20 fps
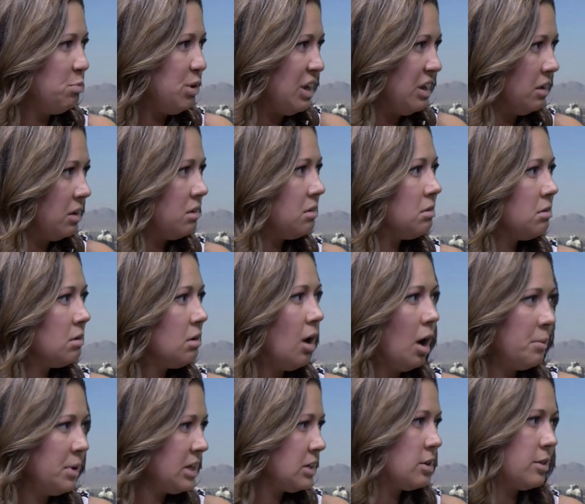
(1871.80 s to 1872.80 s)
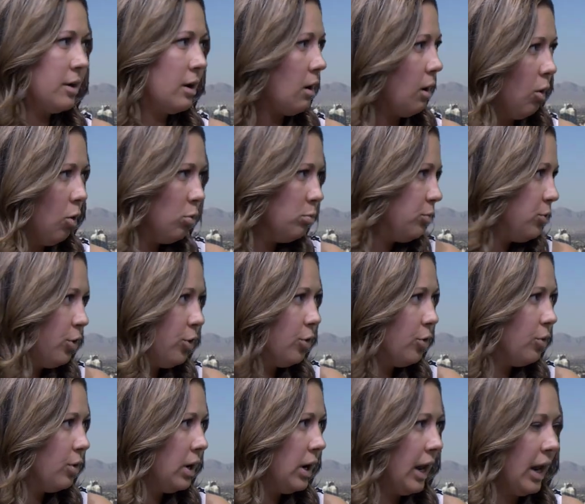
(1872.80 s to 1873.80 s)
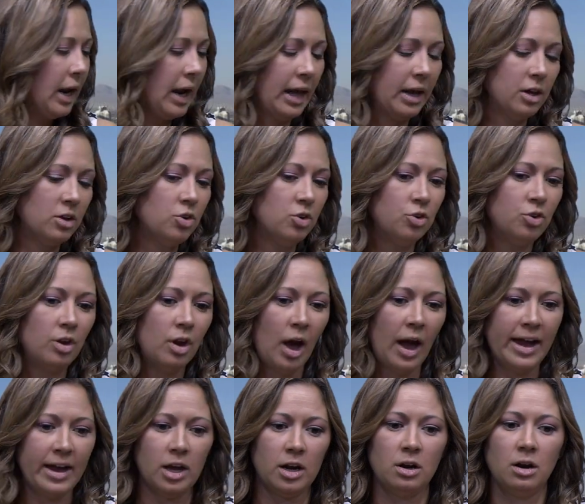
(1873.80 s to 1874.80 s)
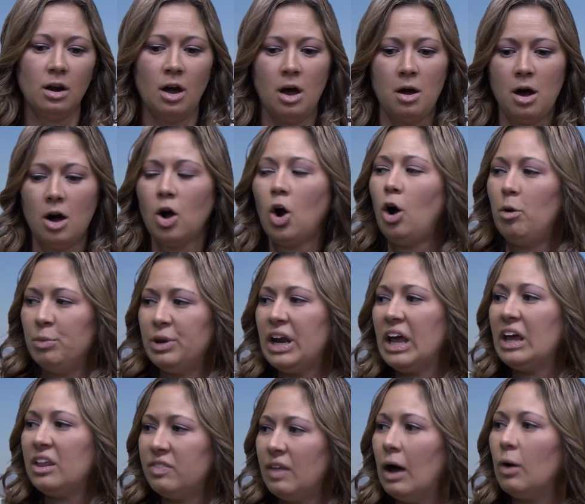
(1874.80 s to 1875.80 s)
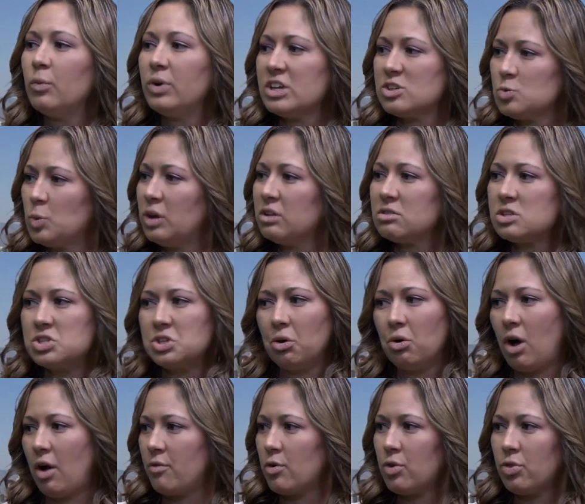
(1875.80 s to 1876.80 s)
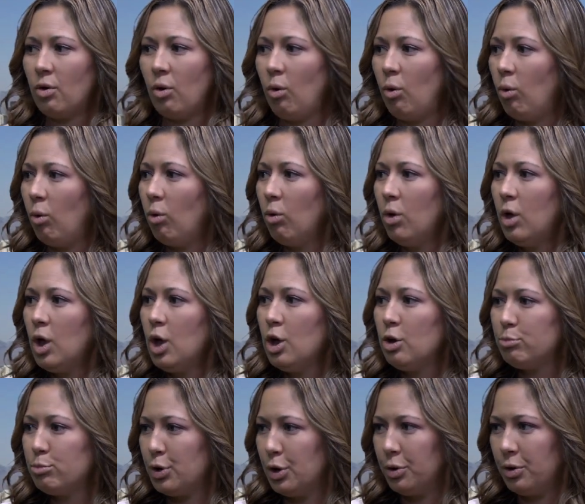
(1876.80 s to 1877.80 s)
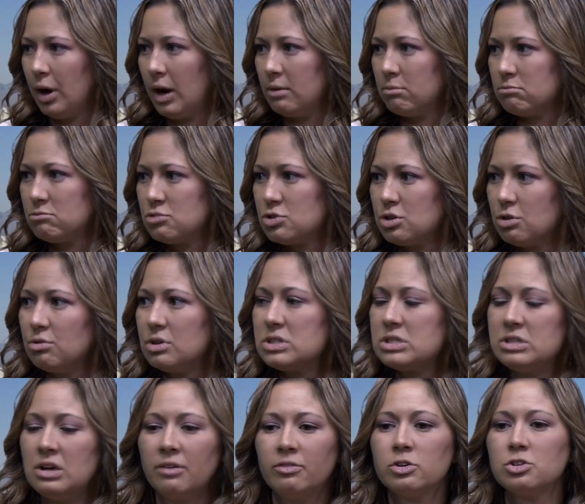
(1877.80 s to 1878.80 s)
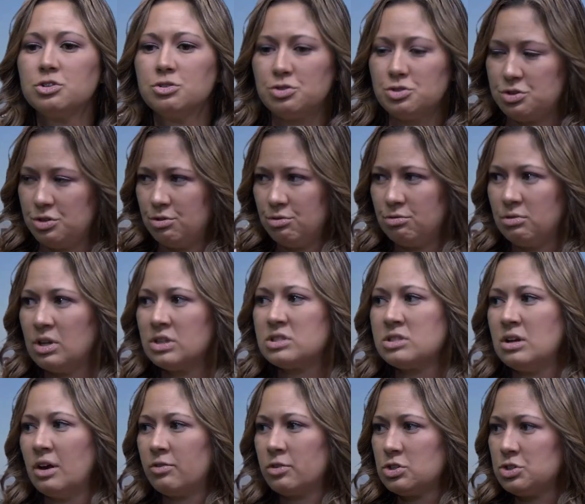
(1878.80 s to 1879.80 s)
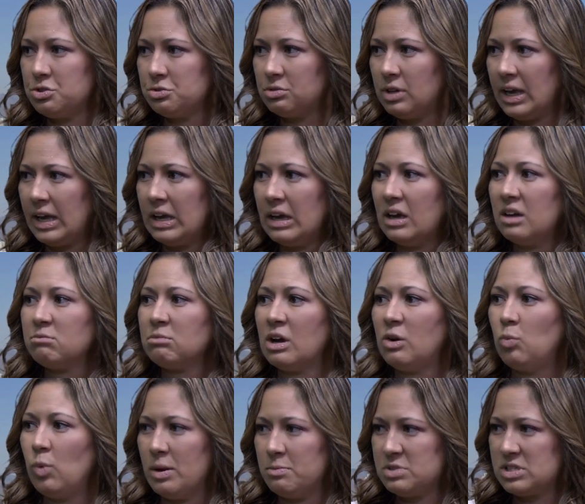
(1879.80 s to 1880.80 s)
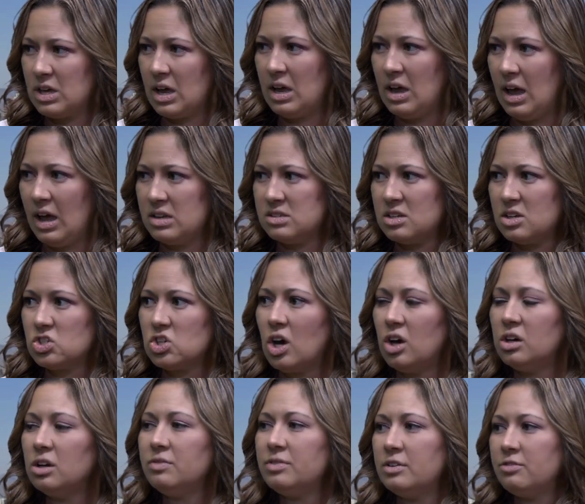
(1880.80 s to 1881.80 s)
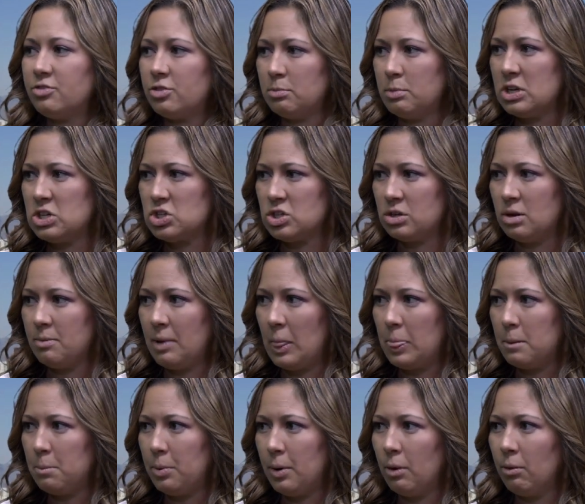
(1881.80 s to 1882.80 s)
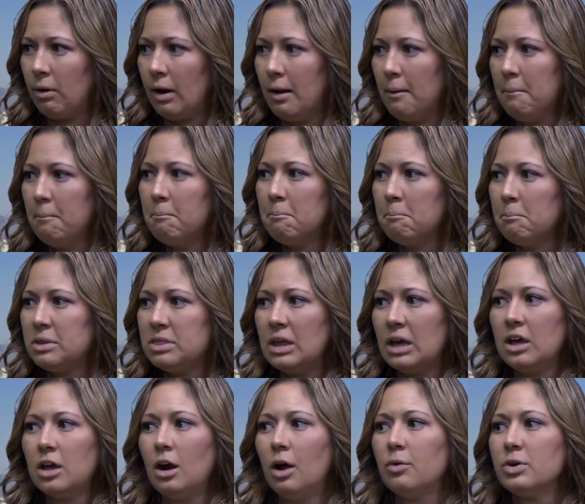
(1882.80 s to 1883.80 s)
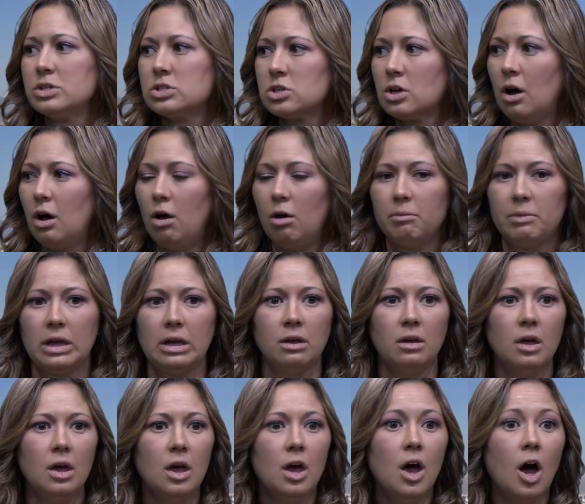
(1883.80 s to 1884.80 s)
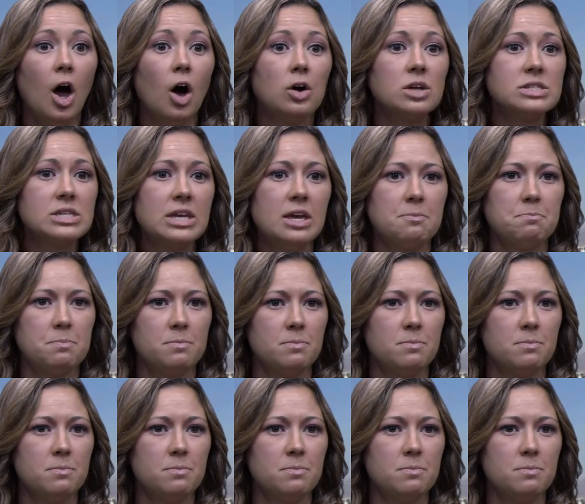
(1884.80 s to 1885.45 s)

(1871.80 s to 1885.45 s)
be coming to their home too, and I can accommodate that way as well, and still cover the whole program. So it's never too soon, it's never too late, and my website has a ton of information about the program. And they can always call. Yeah, give us your website and your